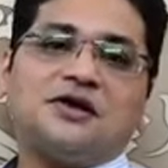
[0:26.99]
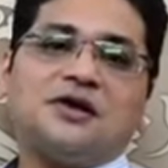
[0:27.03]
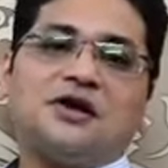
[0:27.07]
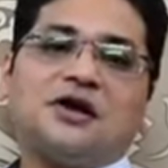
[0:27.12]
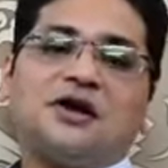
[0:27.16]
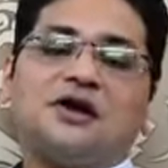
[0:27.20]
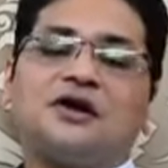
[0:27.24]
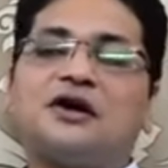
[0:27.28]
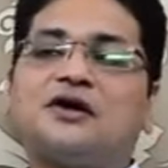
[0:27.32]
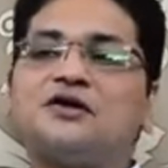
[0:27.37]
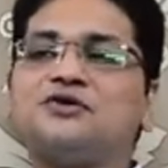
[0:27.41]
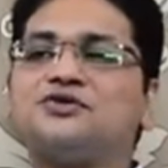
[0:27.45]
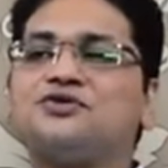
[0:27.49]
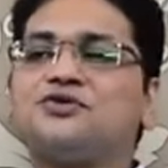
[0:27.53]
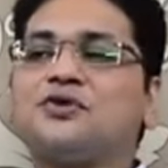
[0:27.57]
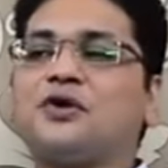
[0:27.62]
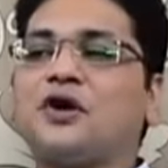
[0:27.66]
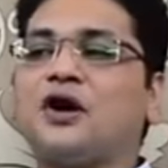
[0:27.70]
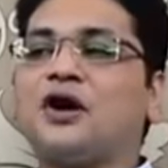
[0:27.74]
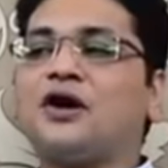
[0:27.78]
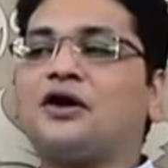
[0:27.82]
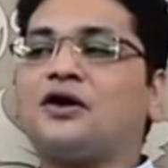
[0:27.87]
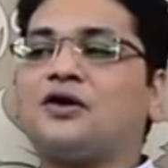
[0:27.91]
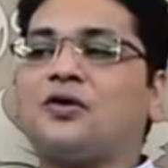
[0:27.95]
And I used to
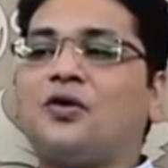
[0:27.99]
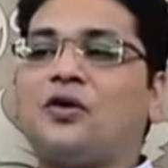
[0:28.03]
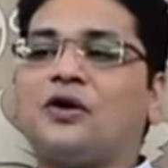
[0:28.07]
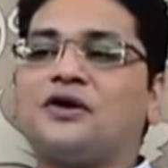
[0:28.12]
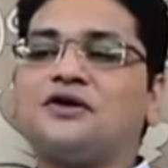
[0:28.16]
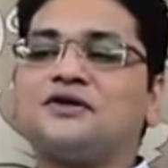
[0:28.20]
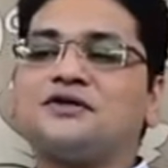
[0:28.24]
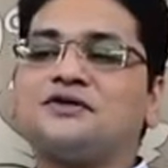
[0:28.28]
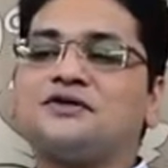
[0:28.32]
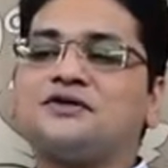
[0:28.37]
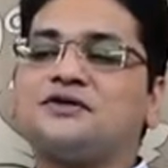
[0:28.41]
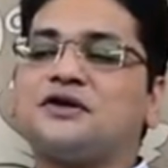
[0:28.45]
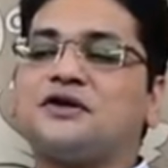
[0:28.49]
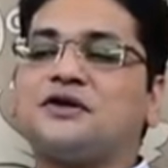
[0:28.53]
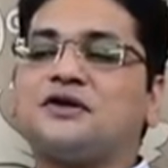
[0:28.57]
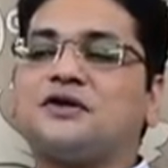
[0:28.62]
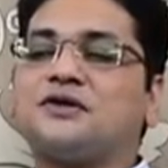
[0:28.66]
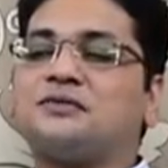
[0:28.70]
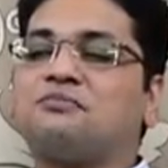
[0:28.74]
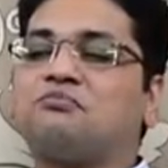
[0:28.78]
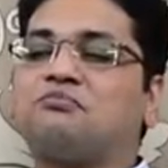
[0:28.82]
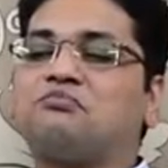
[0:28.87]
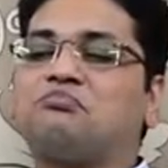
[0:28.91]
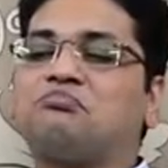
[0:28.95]
collect coins
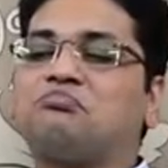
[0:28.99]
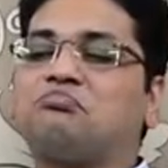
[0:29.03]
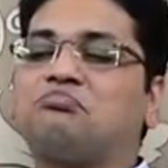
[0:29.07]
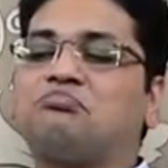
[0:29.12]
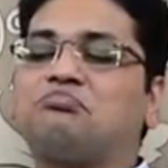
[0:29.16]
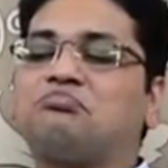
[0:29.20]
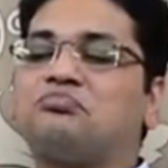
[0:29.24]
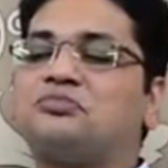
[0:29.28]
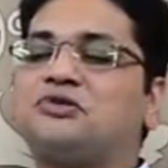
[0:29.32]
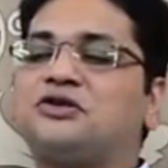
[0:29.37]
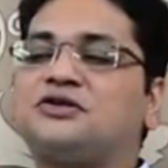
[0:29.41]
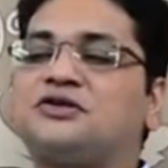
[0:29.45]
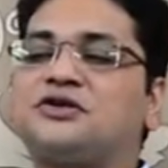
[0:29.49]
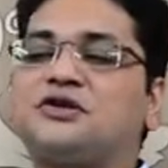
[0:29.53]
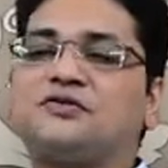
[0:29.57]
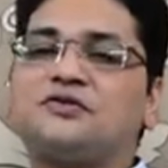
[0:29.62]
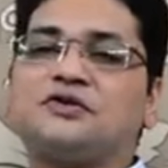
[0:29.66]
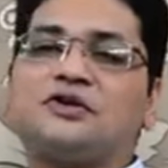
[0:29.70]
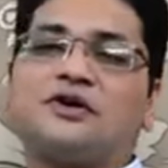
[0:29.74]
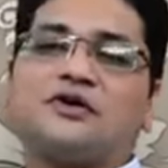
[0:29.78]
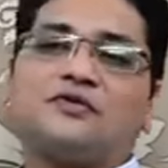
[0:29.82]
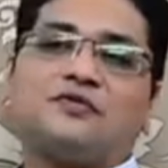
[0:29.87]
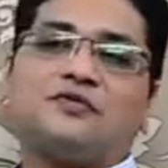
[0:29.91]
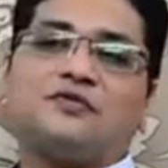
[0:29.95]
since I was
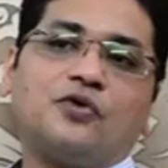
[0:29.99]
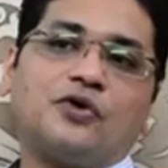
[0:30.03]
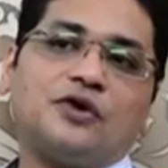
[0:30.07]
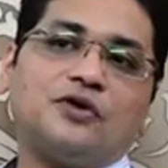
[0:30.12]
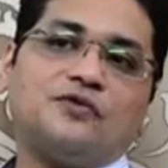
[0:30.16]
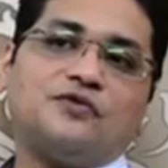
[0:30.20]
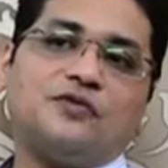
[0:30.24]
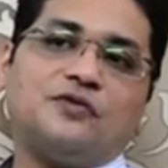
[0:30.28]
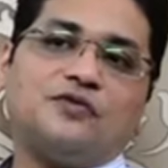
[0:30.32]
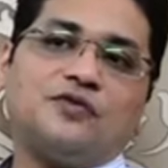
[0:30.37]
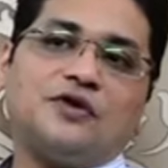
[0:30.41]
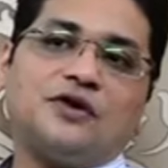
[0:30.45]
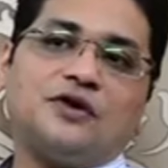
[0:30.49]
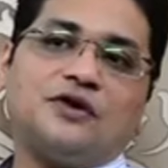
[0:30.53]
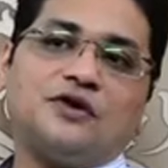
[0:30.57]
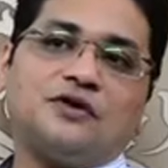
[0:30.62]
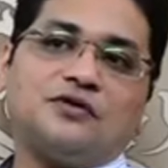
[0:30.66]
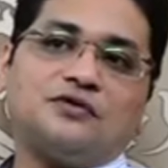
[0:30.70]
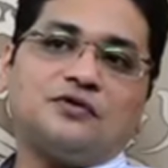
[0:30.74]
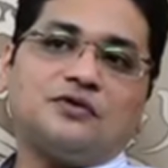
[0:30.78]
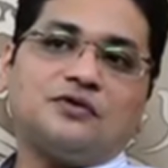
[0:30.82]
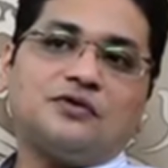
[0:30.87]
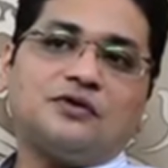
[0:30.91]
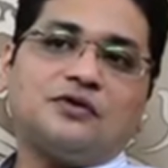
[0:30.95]
like 14, 15 years
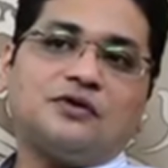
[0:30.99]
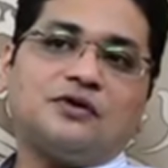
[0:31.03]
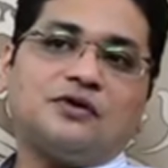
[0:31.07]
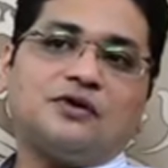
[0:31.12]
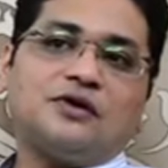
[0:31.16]
old.